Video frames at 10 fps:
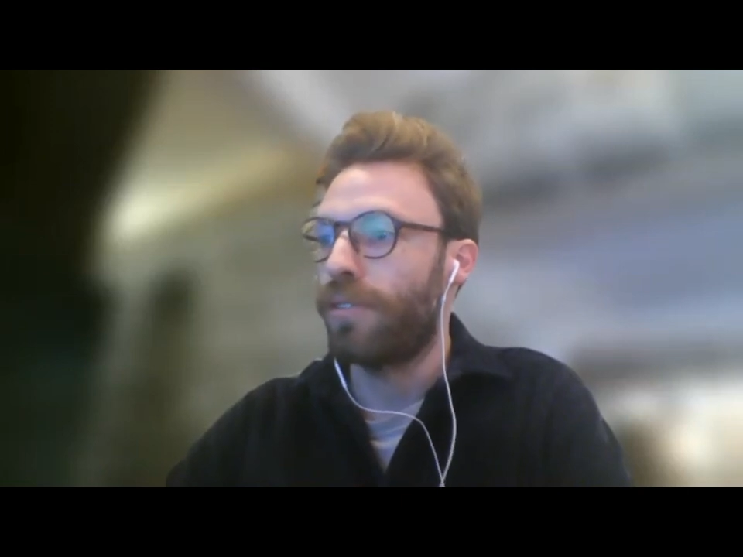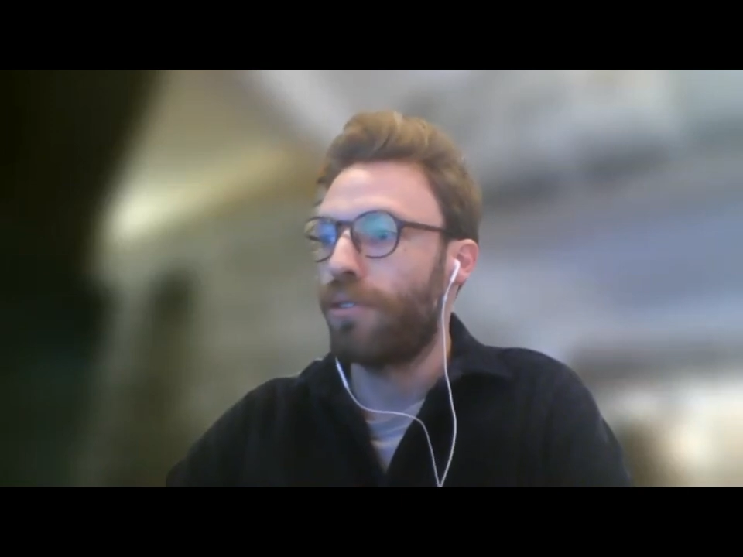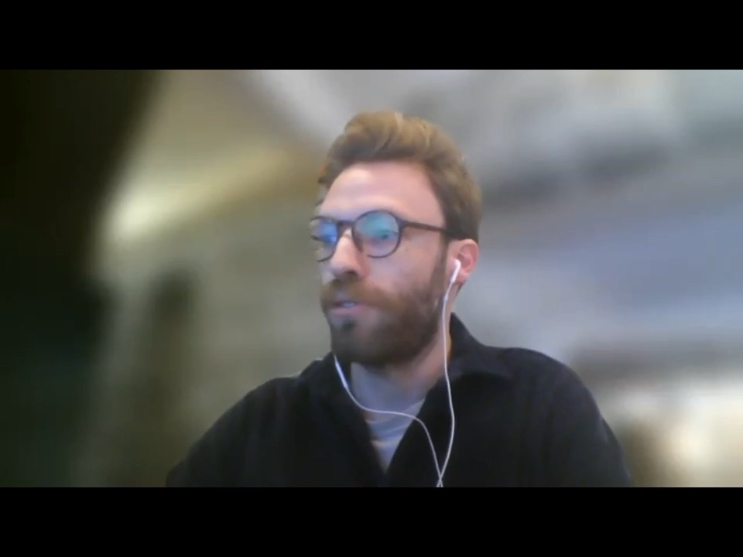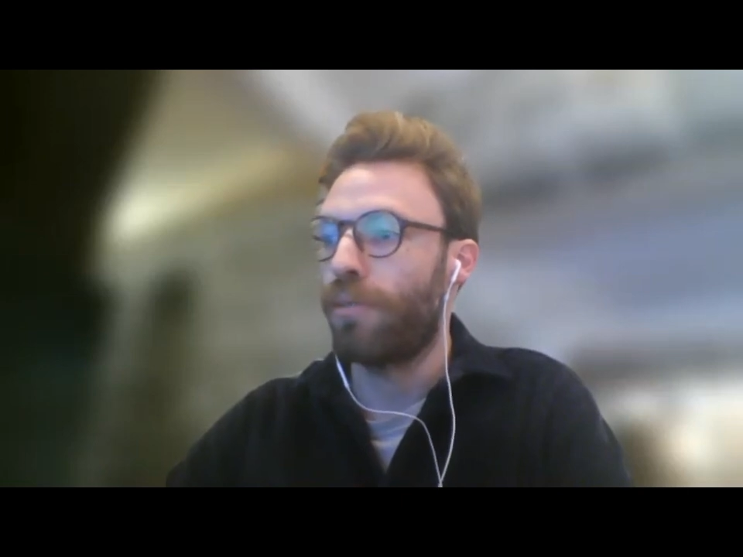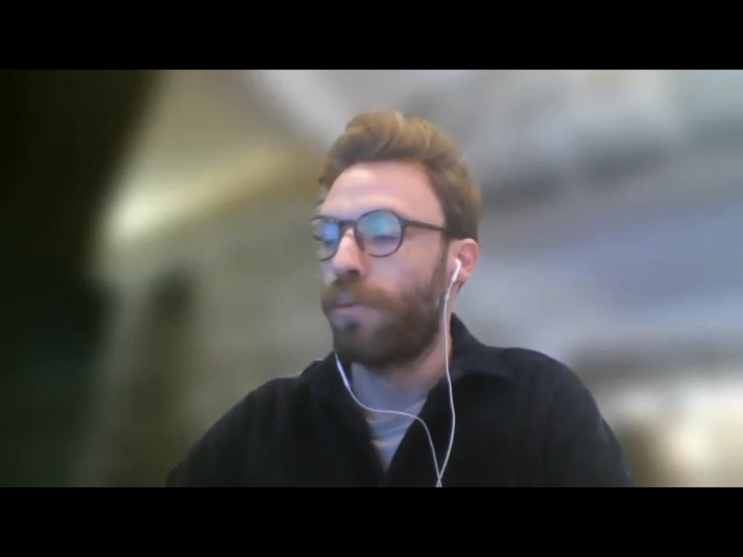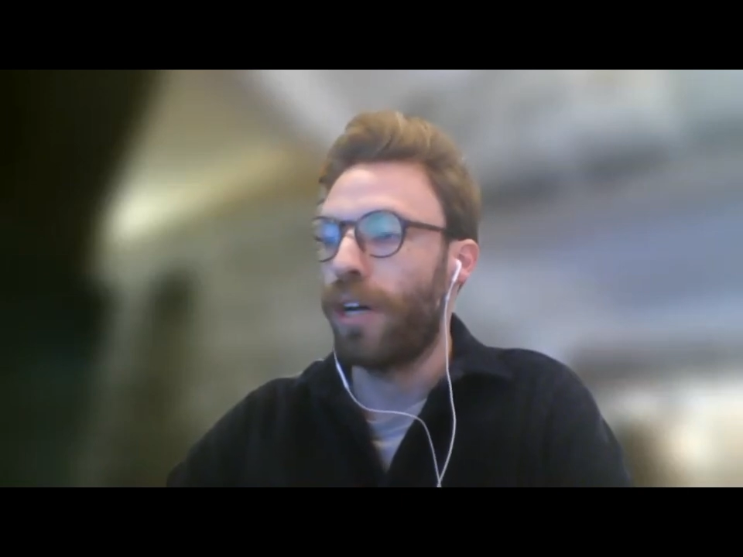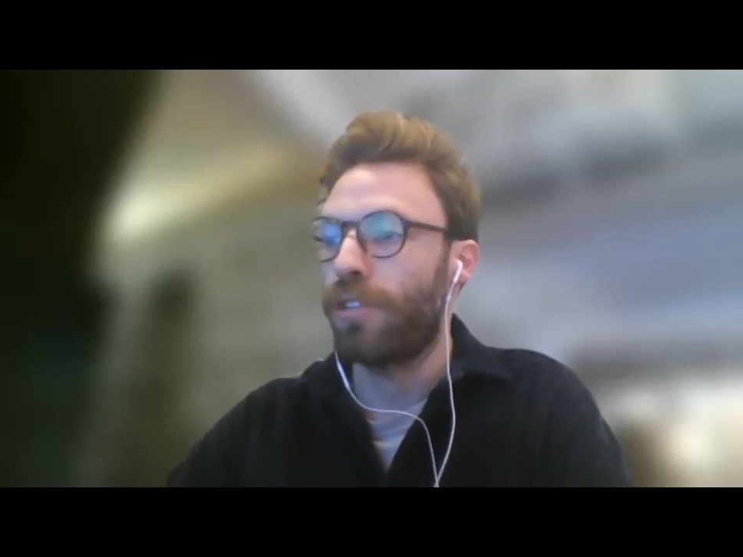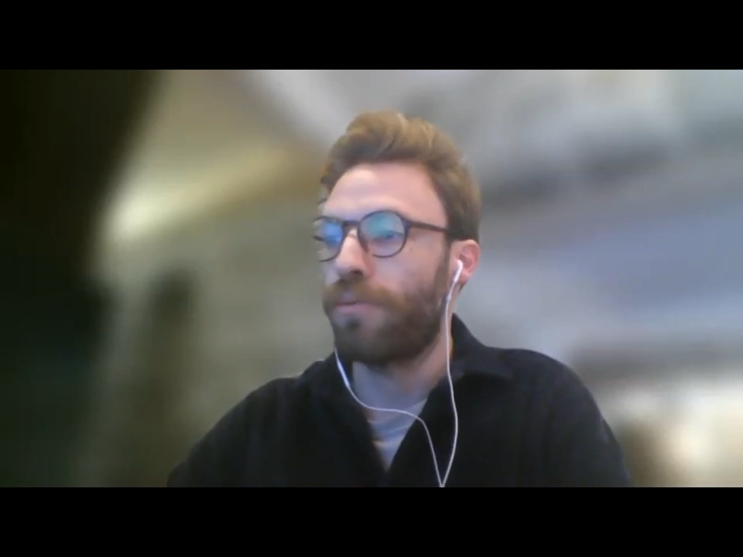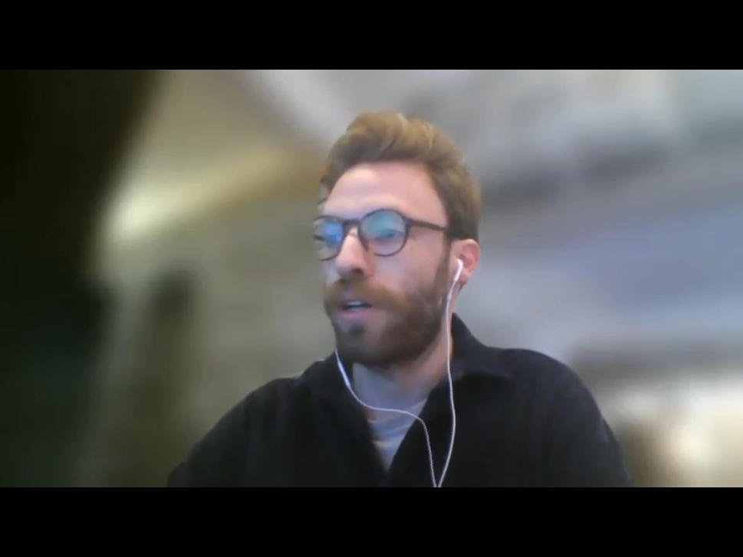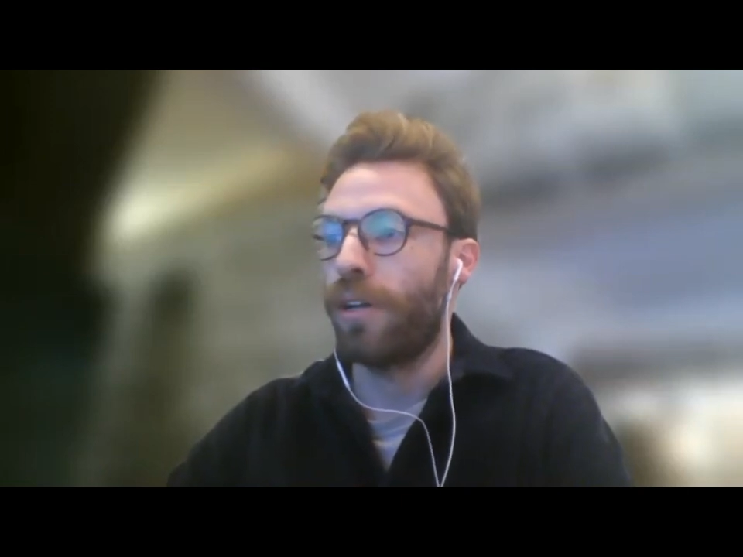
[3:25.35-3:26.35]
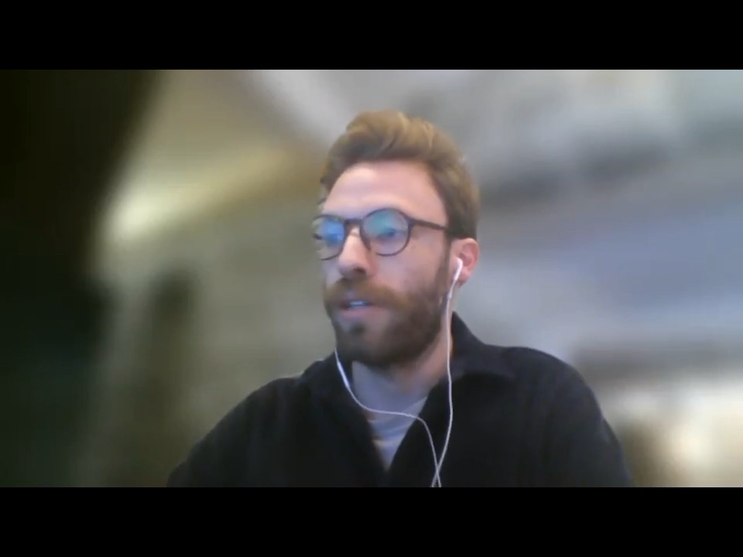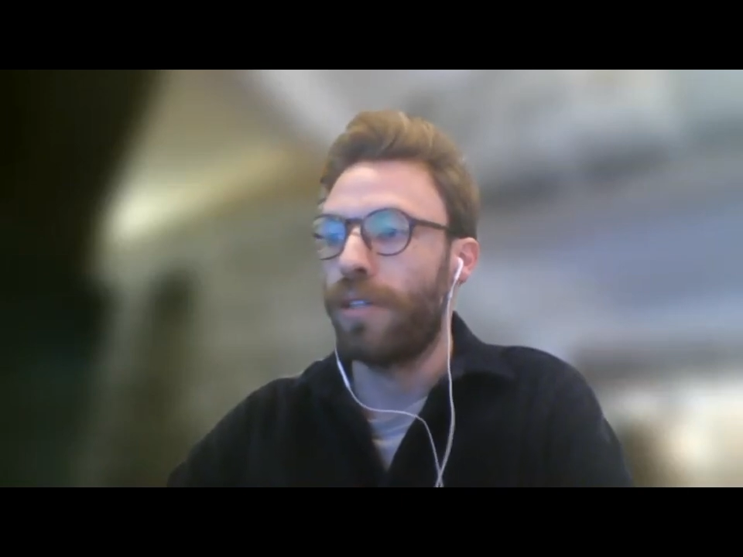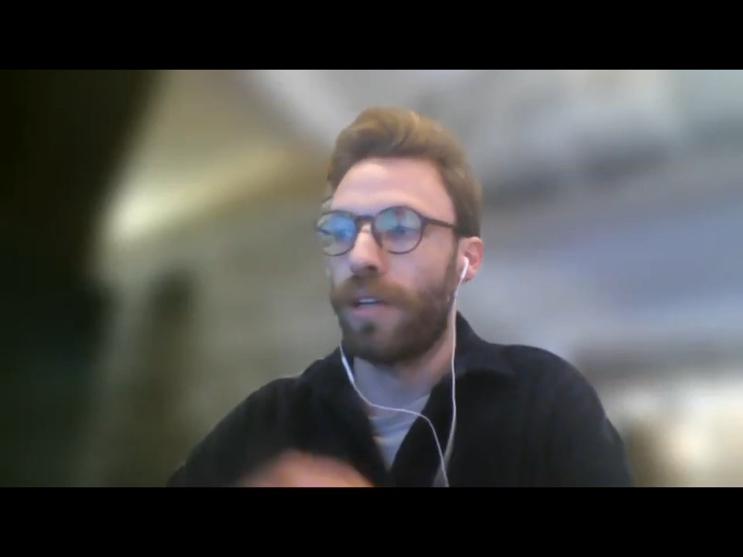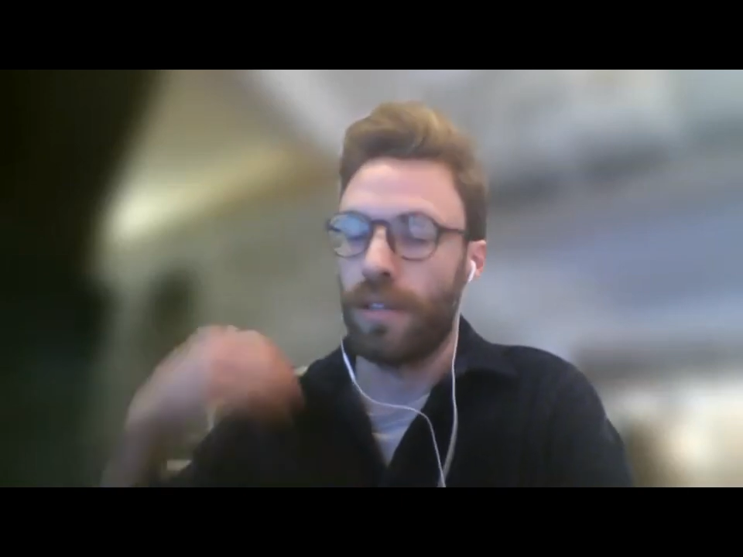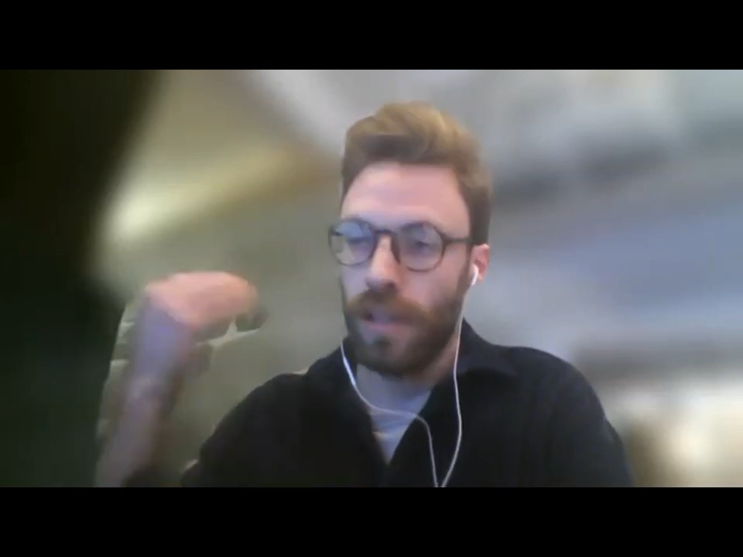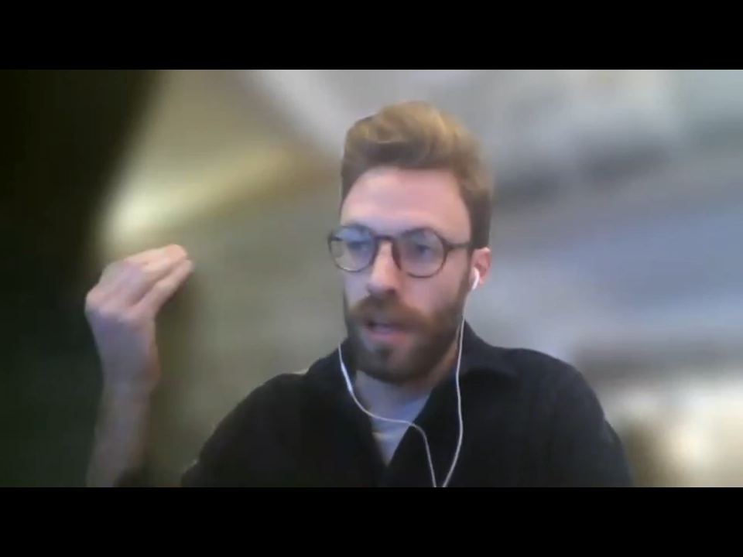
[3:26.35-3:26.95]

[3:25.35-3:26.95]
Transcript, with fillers: the surprise we got is that